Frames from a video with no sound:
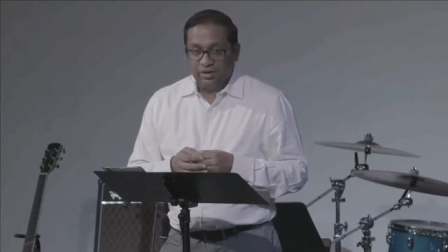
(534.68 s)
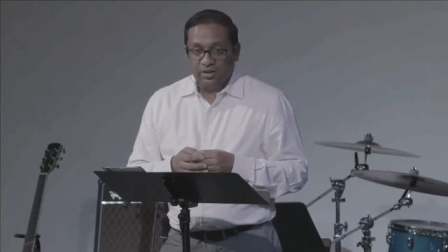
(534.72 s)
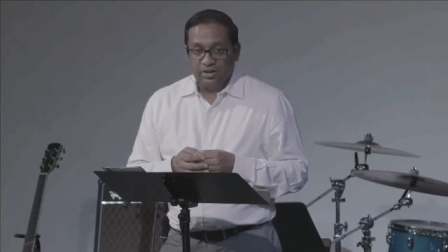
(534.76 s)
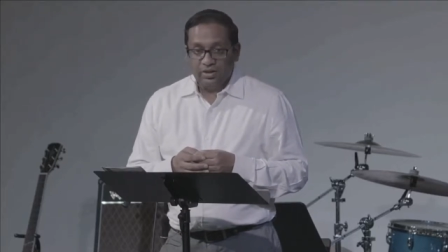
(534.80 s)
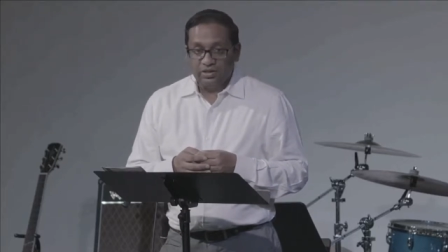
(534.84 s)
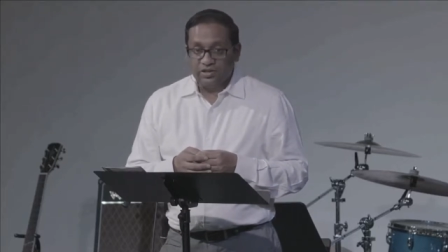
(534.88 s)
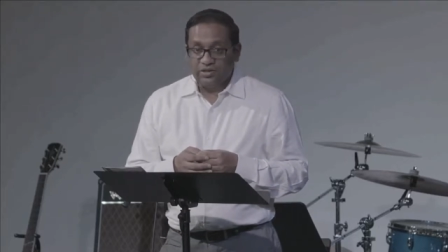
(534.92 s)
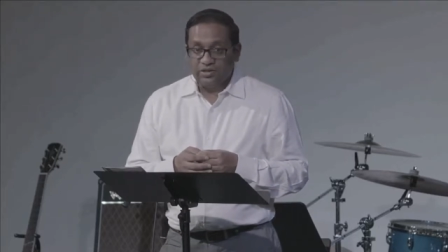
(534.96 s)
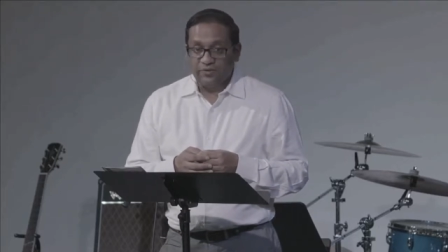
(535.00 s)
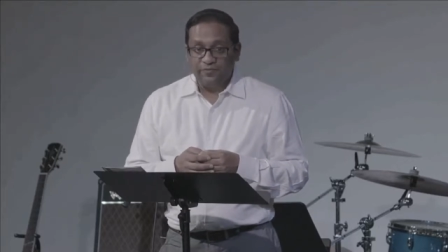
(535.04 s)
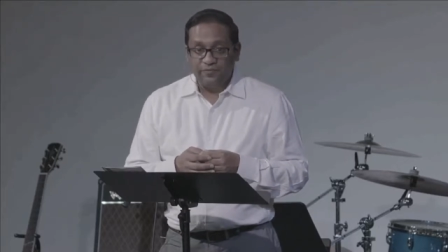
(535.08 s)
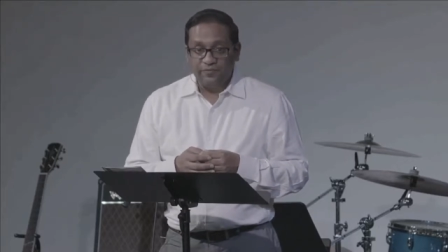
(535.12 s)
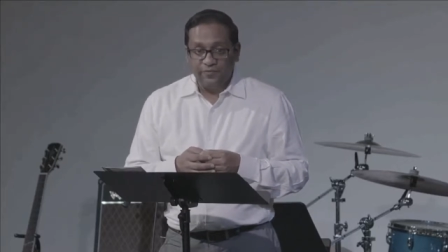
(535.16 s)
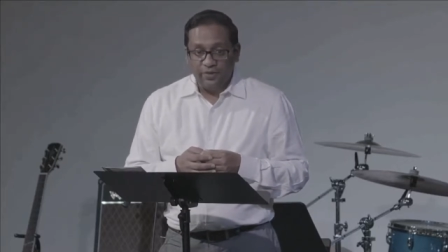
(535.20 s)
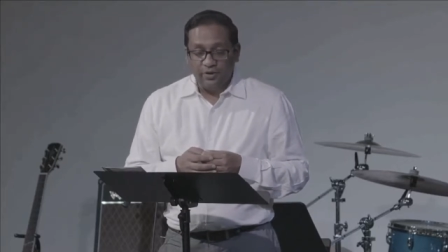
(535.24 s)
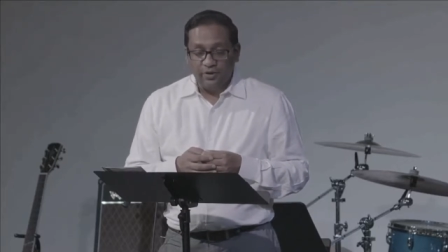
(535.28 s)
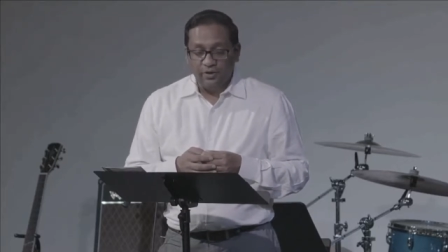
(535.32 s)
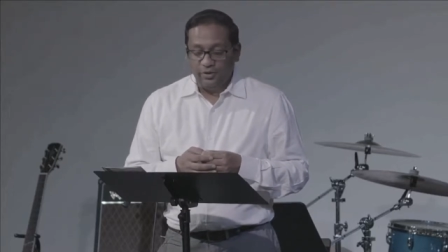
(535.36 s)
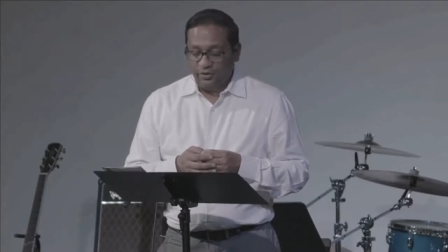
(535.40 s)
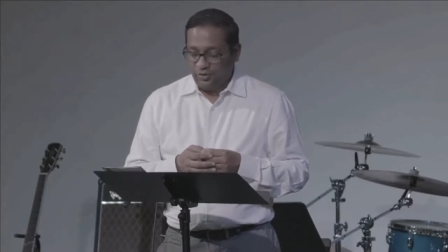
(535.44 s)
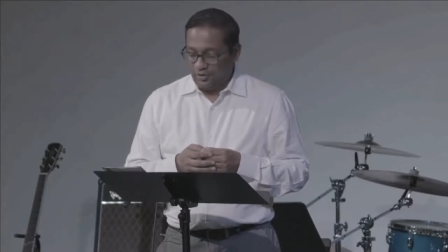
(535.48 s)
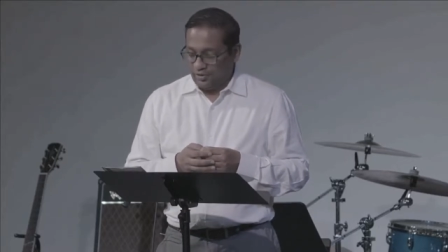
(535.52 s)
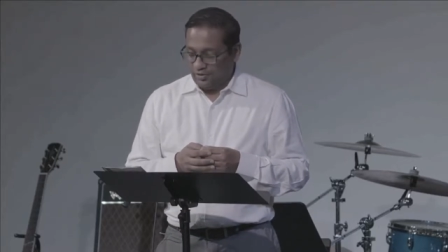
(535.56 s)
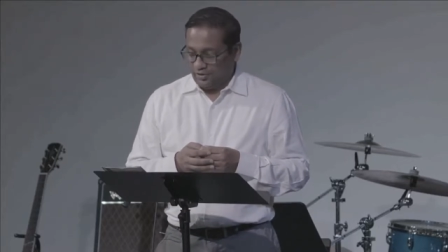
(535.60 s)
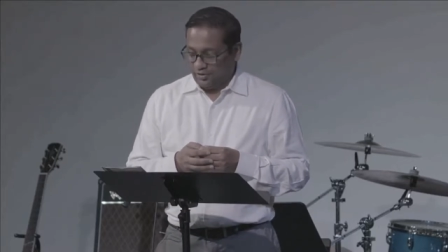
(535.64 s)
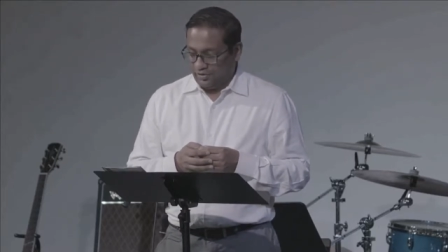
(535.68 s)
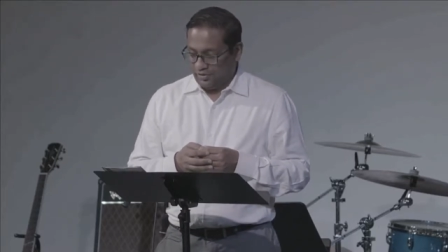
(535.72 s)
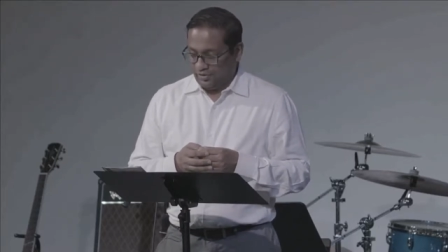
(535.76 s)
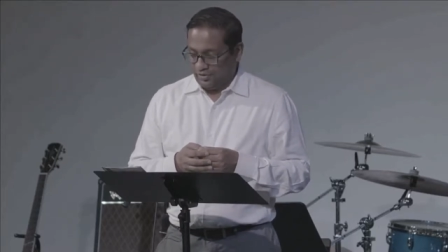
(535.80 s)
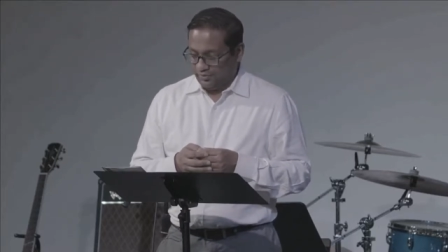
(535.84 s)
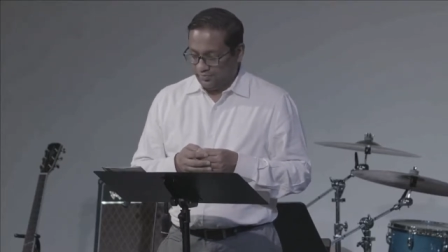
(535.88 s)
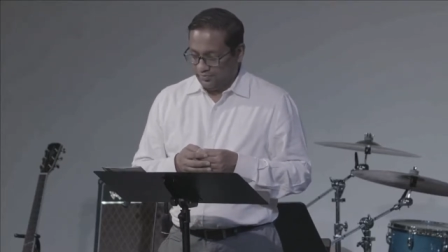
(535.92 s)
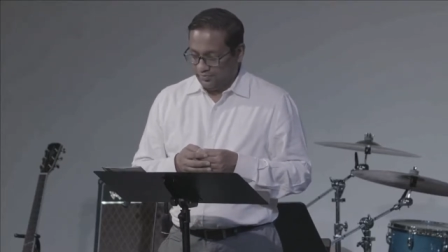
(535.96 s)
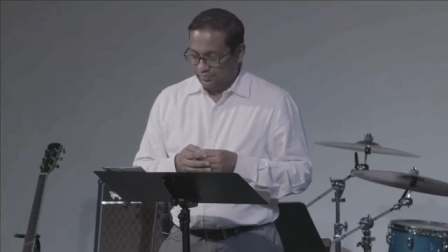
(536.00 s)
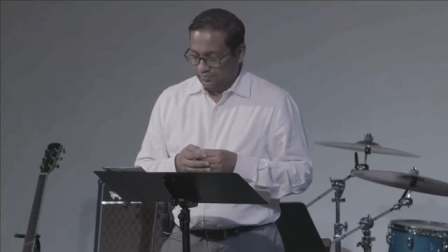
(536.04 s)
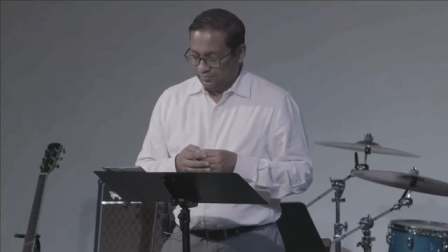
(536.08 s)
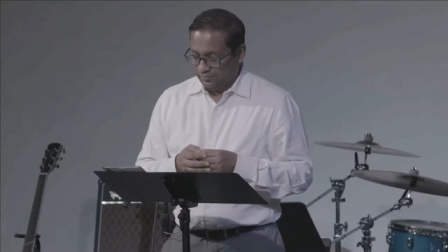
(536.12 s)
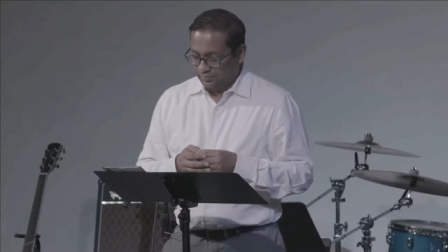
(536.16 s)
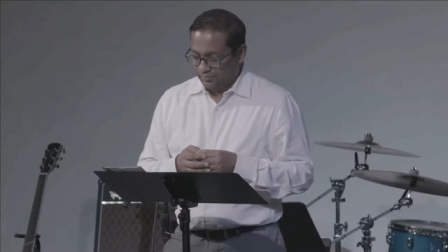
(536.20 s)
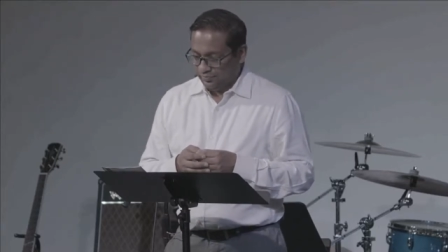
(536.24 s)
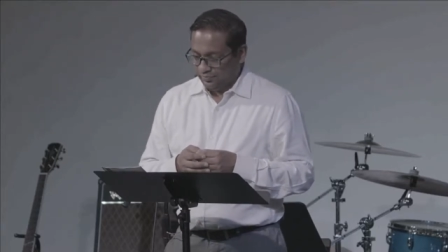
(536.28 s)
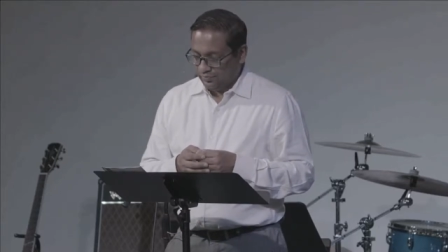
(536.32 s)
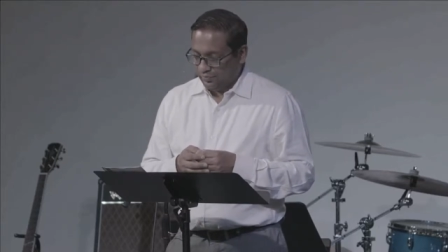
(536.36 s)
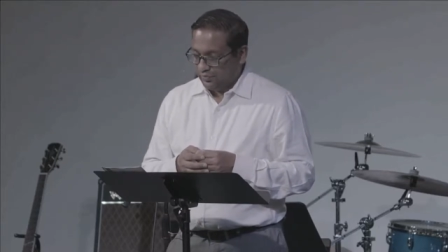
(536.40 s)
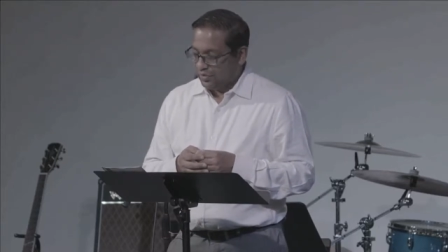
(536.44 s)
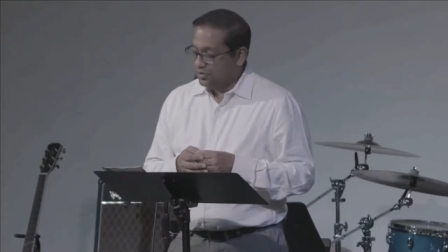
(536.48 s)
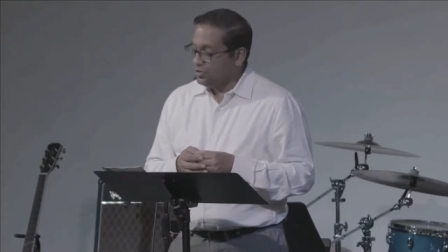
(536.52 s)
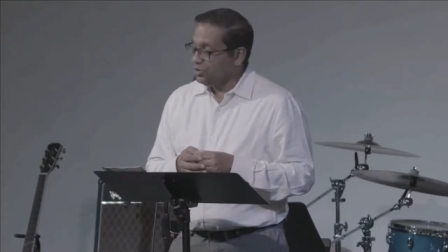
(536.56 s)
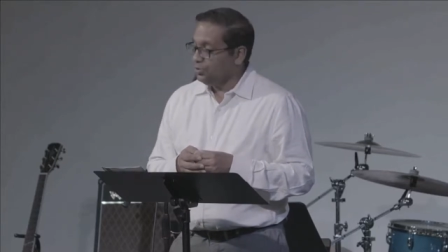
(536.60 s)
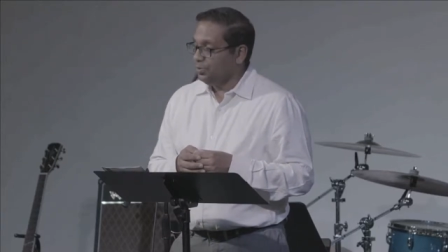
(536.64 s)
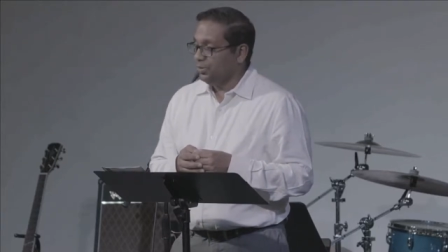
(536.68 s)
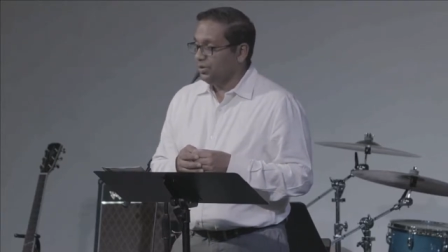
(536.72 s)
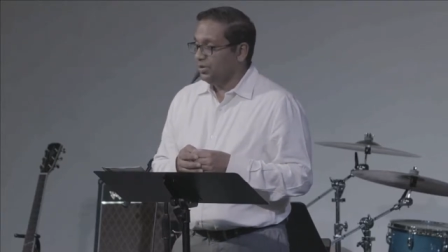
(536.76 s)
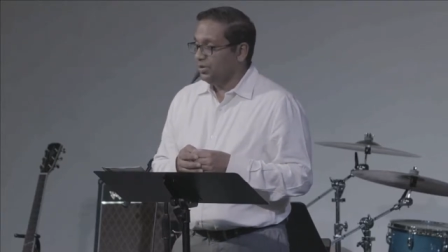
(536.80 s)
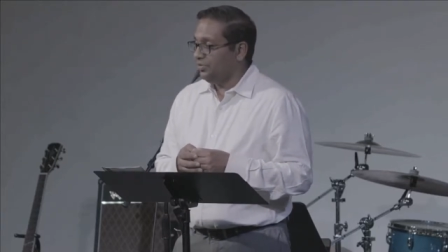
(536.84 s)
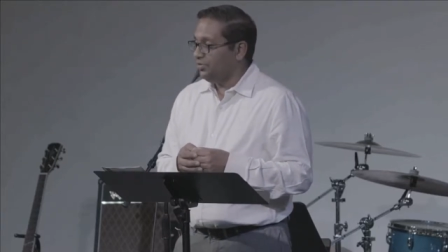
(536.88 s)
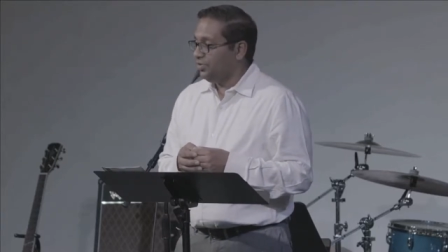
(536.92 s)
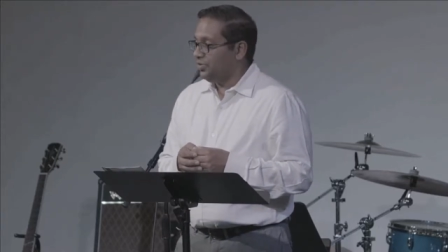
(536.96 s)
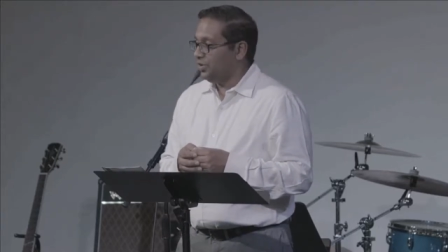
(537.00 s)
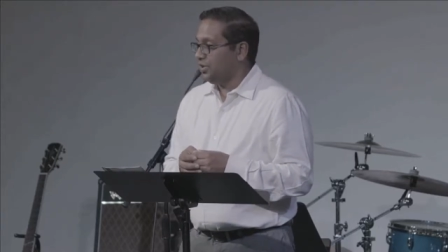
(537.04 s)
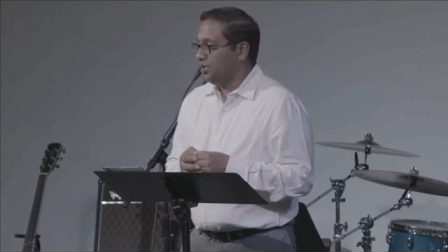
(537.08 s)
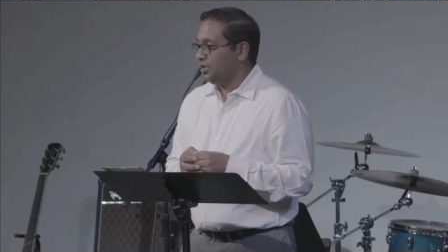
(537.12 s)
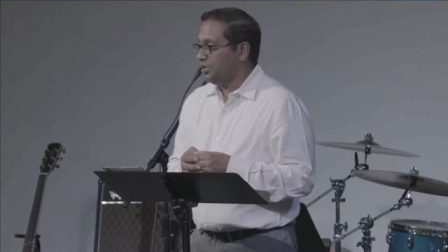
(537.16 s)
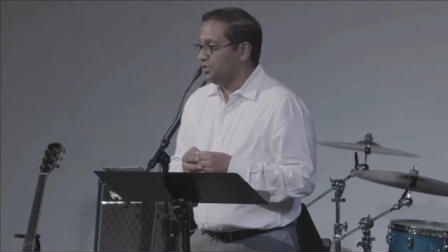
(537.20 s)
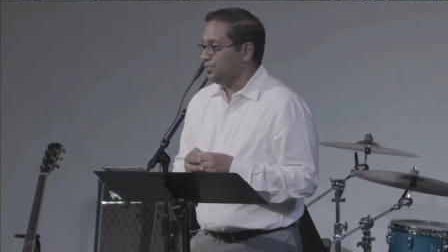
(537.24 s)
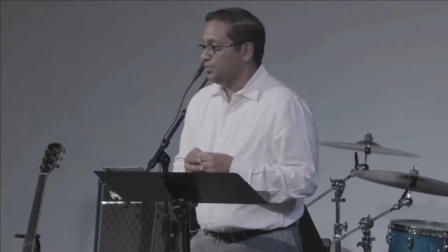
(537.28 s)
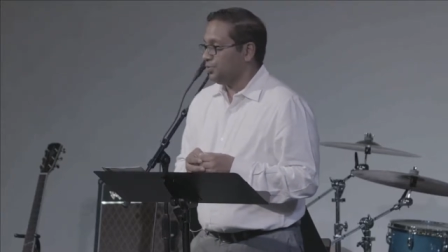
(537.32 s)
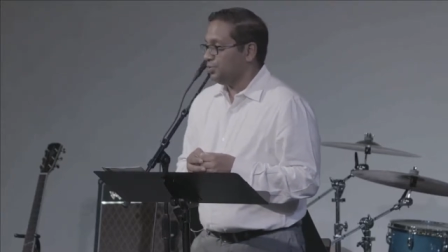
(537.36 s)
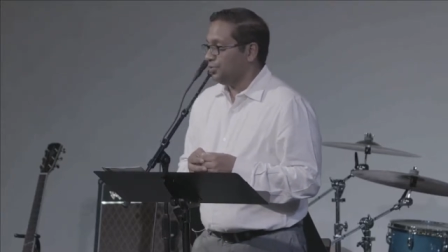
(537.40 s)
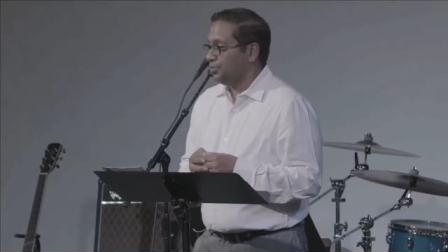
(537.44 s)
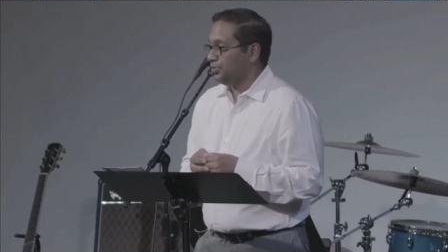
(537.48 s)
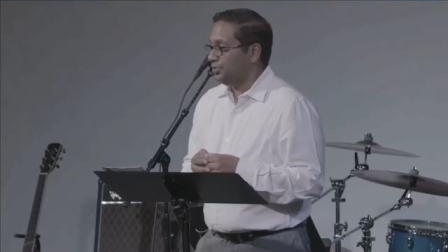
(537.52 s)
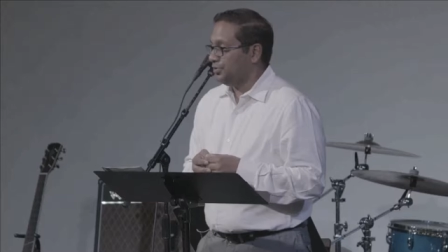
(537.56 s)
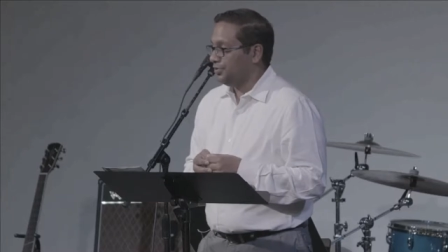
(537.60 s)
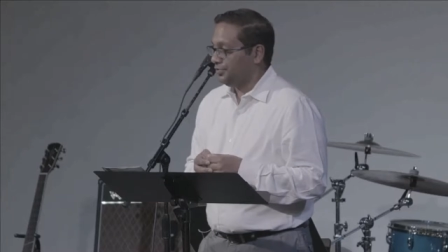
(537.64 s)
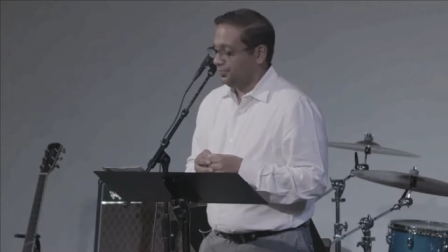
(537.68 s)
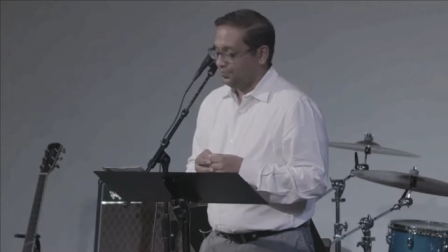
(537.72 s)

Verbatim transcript: It's a failure to believe the gospel.